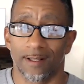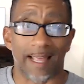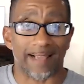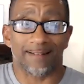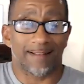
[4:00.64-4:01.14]

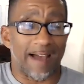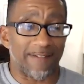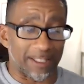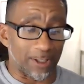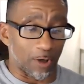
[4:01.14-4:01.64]
Like, I've
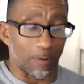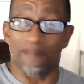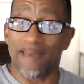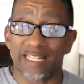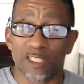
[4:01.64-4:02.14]
had to deal with
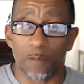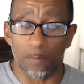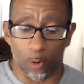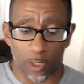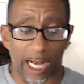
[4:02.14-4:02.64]
maintenance
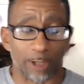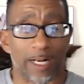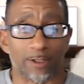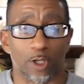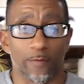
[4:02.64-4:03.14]
people,
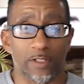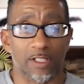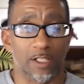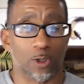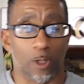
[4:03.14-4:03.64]
contract
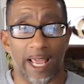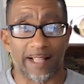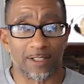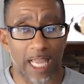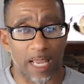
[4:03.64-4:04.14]
services,
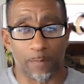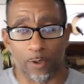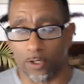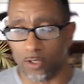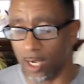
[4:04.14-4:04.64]

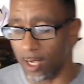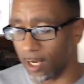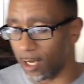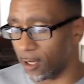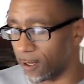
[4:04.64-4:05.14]
landscapers,
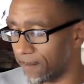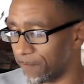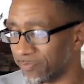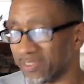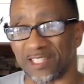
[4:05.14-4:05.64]

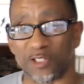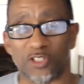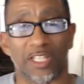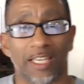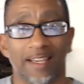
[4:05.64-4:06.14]
um, the
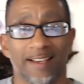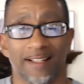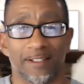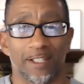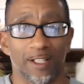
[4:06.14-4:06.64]
city,
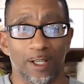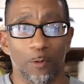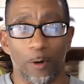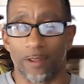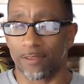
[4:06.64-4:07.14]

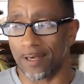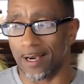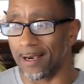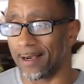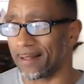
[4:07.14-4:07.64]
dealing with
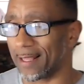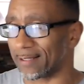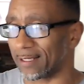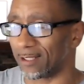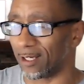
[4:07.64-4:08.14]
uh,
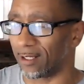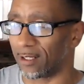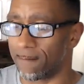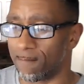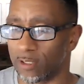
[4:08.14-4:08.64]
like like the
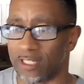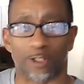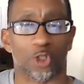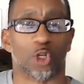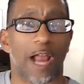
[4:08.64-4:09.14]
um, what's
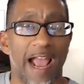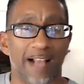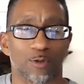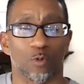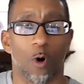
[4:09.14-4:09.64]
that,
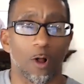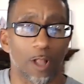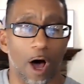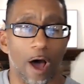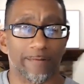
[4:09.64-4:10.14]
trash
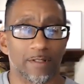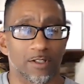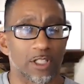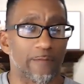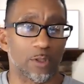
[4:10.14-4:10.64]
roll-offs
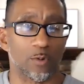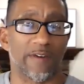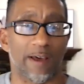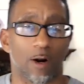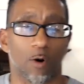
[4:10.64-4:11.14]
and stuff, because
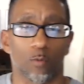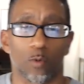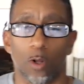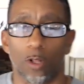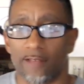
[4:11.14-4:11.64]
we've had our own
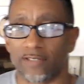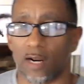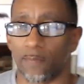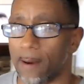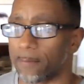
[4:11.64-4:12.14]
roll-offs at
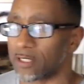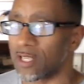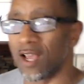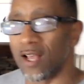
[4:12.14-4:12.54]
our properties.